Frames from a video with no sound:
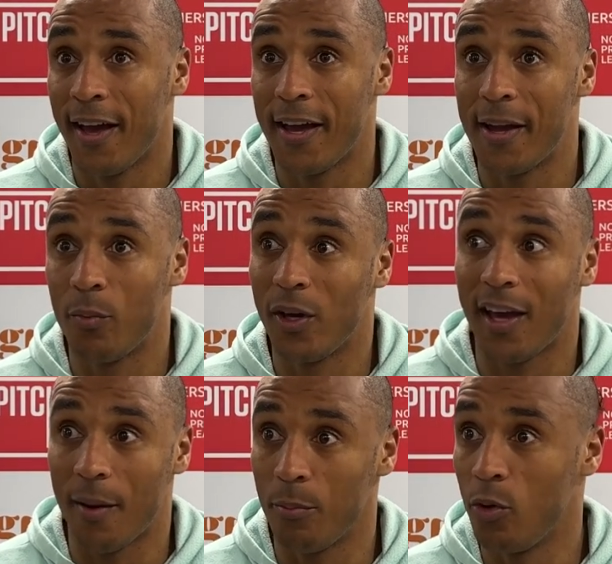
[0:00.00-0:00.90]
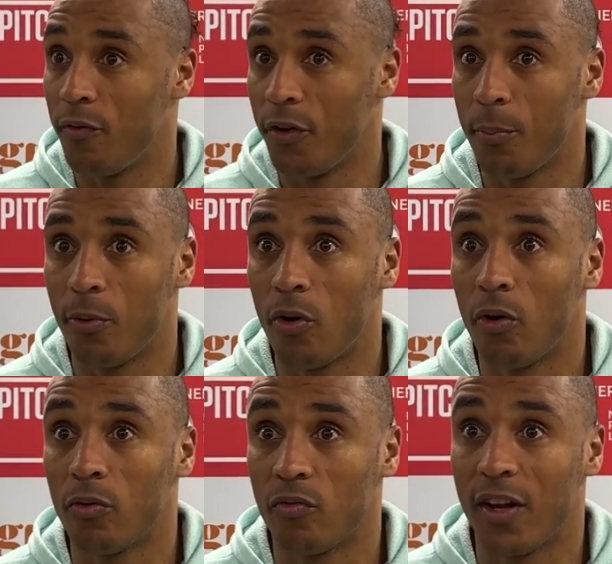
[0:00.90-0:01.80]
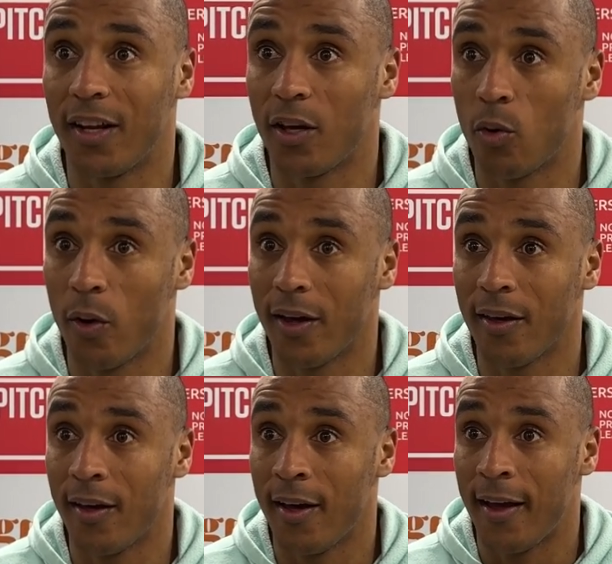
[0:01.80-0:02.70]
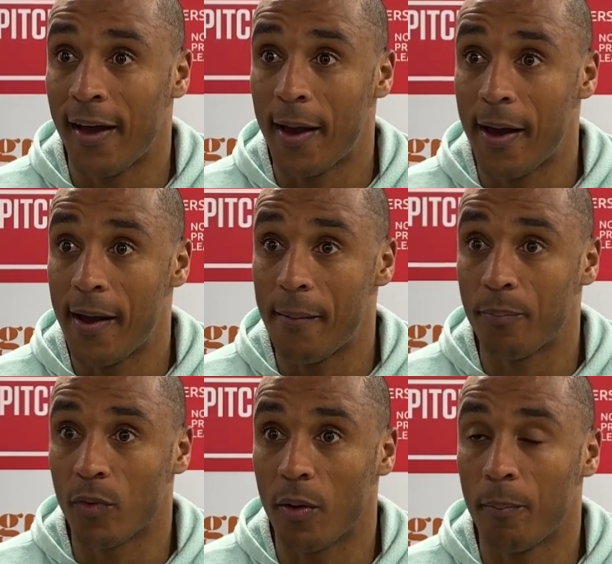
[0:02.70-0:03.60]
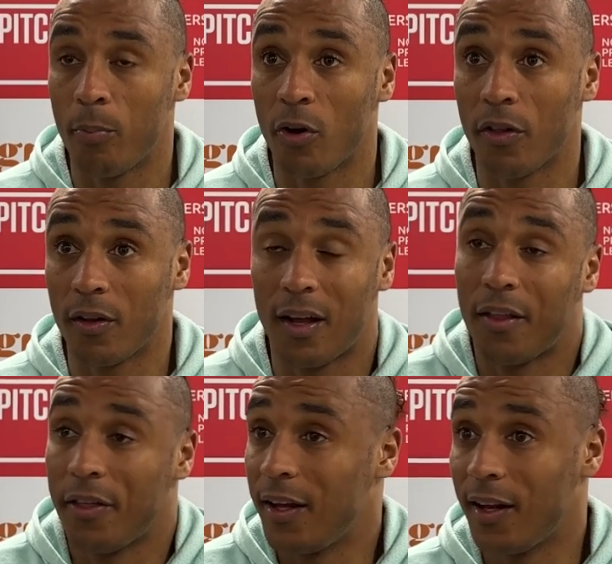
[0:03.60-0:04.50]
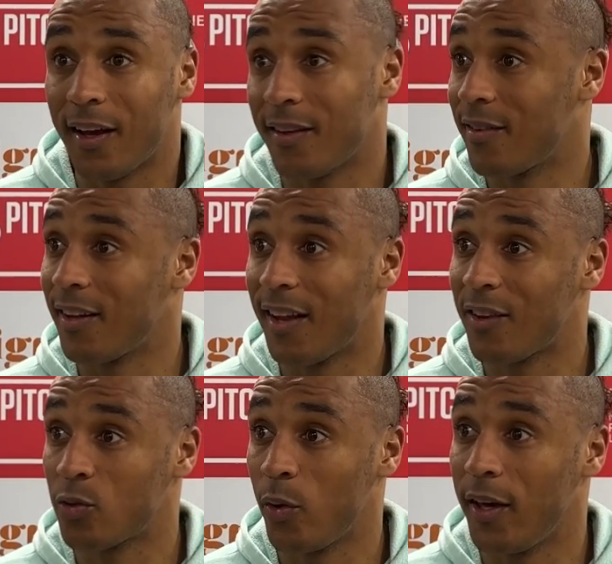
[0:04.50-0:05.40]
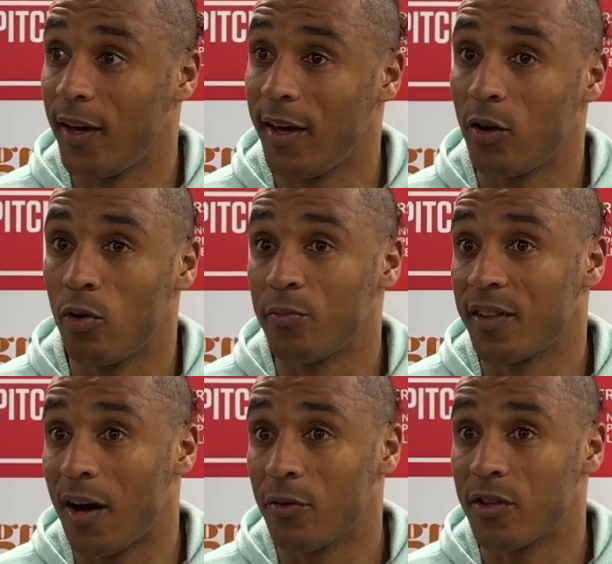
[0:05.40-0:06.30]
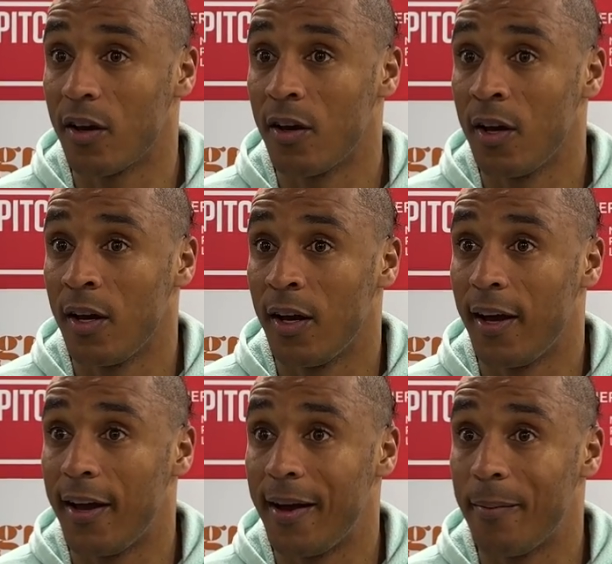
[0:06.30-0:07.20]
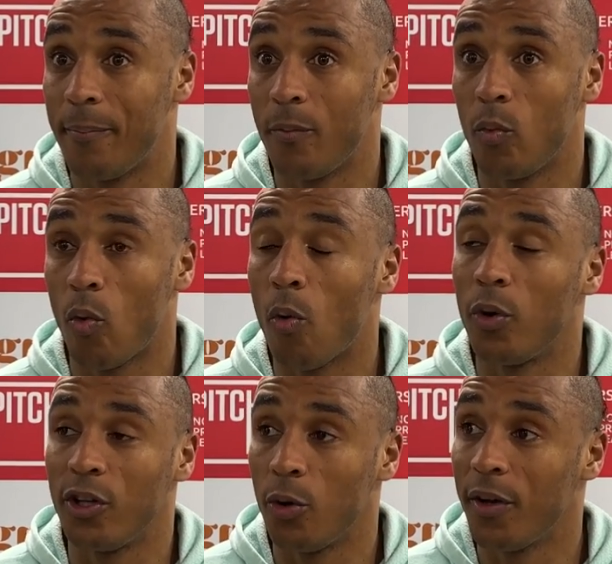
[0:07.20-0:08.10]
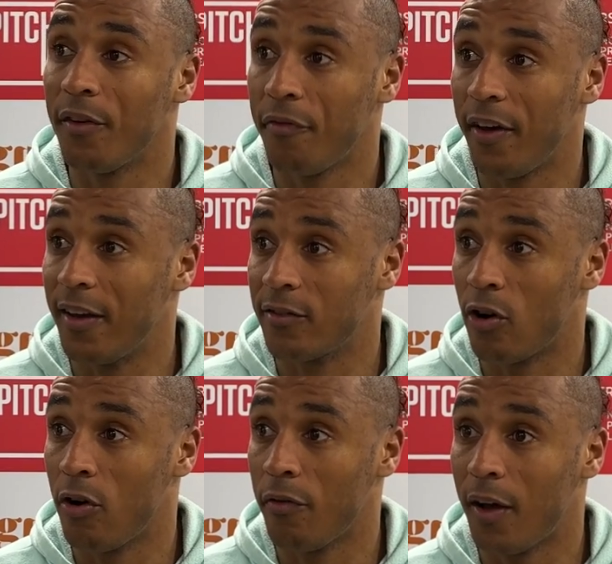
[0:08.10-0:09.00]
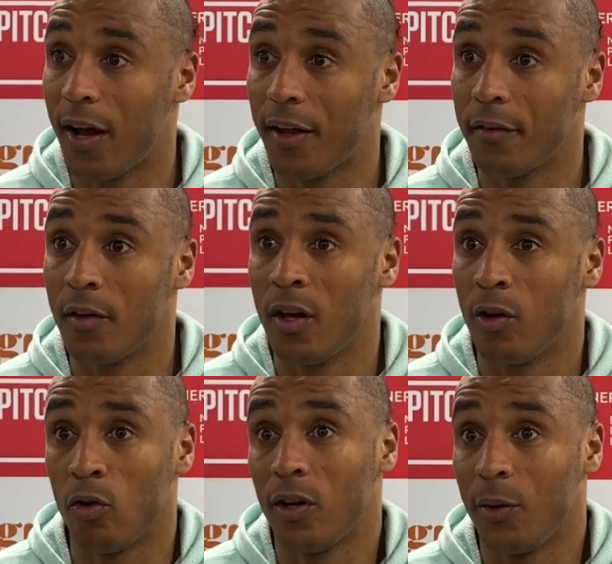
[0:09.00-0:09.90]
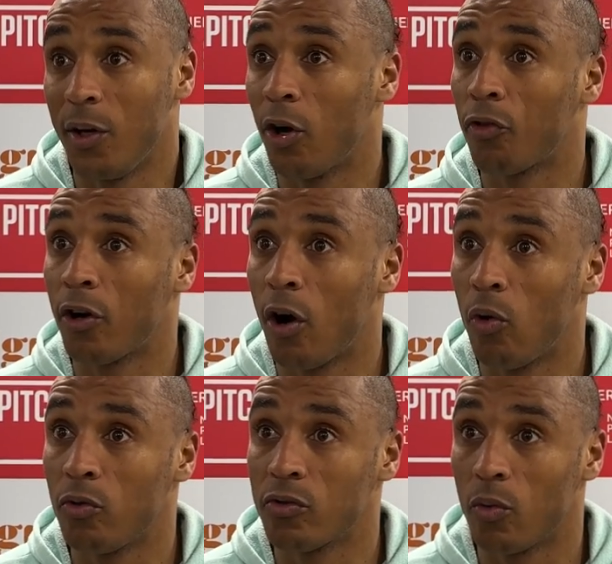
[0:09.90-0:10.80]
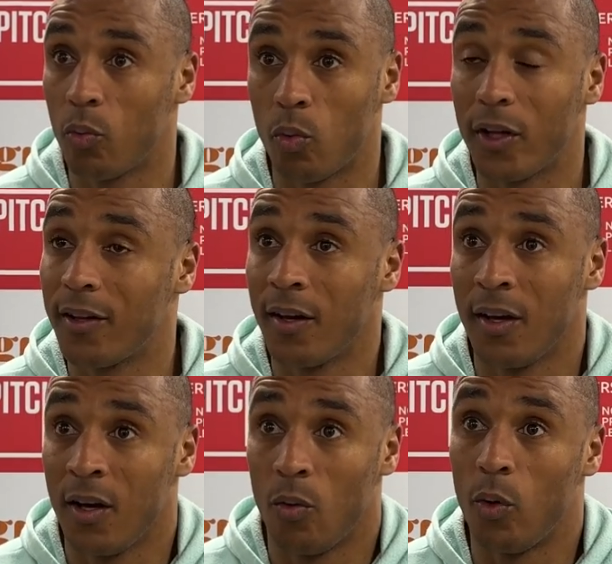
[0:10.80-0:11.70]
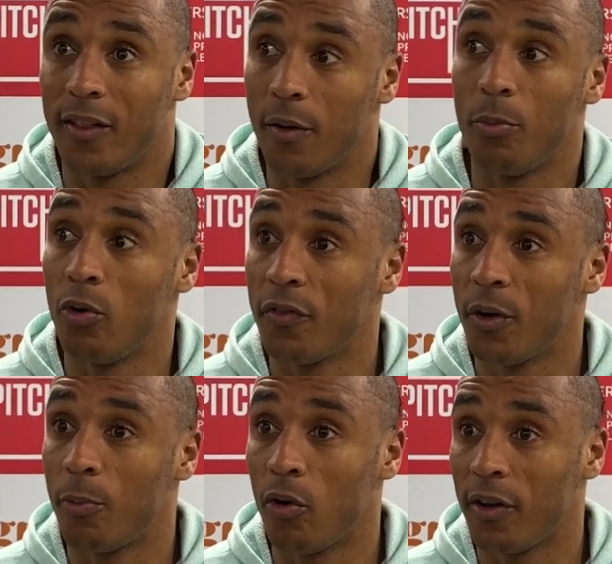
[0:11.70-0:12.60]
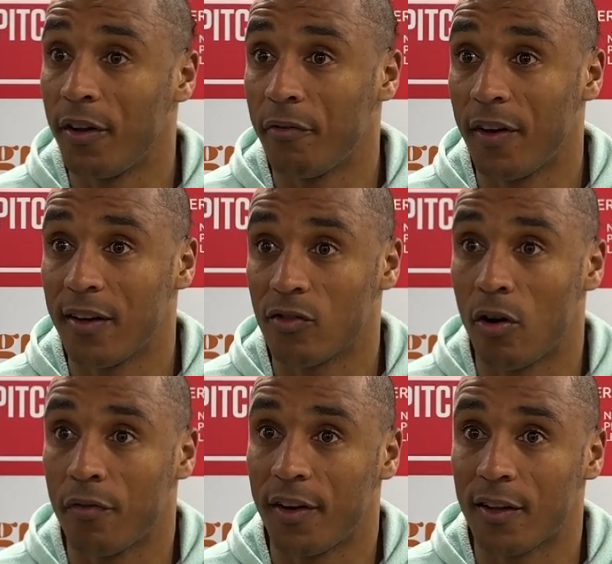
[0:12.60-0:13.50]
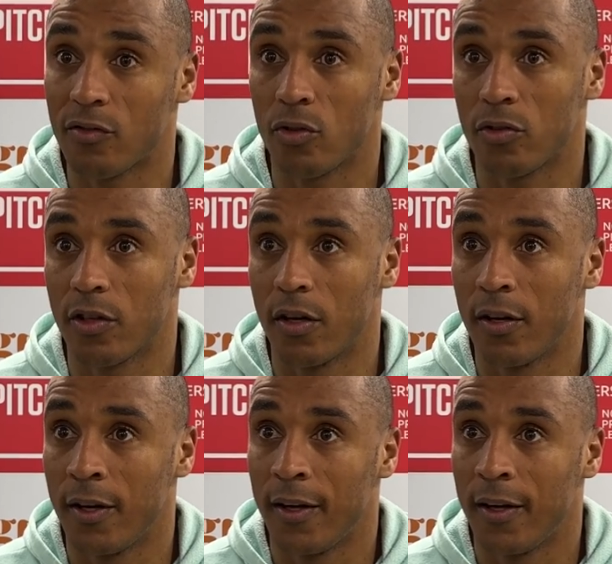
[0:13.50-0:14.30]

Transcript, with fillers: Um, we kept moving the ball really quick. Um, but I, I think, like I said last week, it comes down to um, what we do in the first half. And luckily, we got the goals with with the moving the ball in the first half, and that sort of.